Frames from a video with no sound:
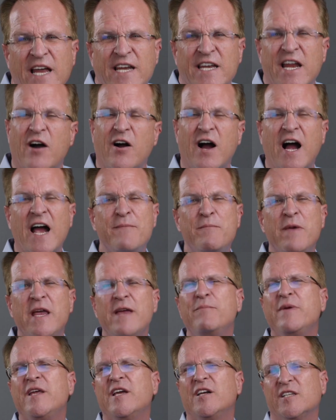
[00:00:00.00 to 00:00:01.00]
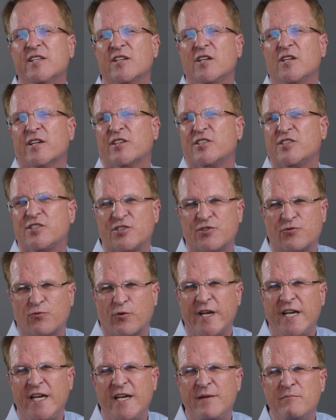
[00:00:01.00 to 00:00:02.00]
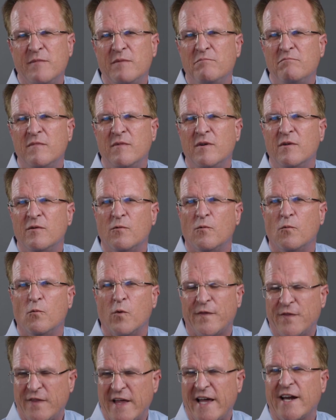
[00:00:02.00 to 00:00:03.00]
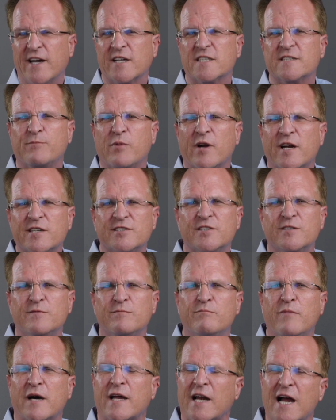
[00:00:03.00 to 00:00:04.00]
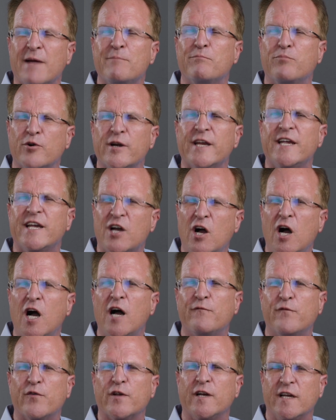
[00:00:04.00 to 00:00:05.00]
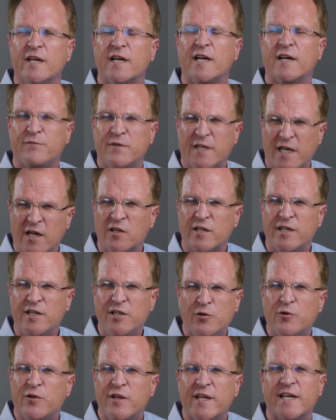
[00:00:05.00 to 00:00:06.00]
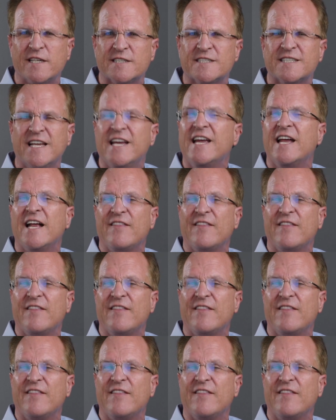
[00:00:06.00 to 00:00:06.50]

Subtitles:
Now, I may be a little extreme with that expression, but I'm pretty confident at telling you this.